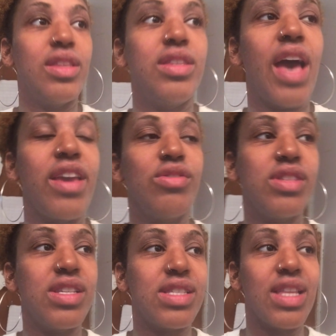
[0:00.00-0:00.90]
I used
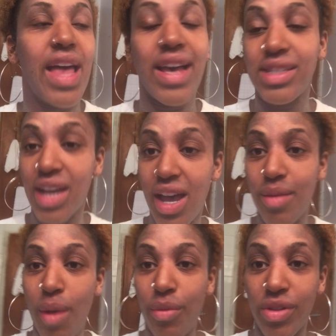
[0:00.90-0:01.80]
this the last
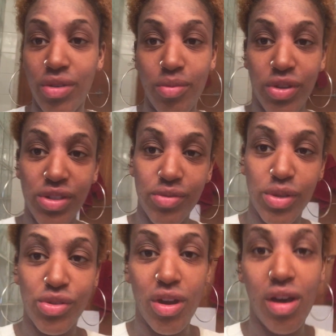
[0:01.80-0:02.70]
time I went through moisture
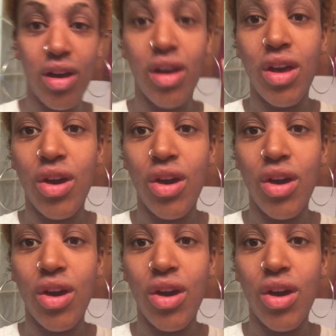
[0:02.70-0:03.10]
withdrawal.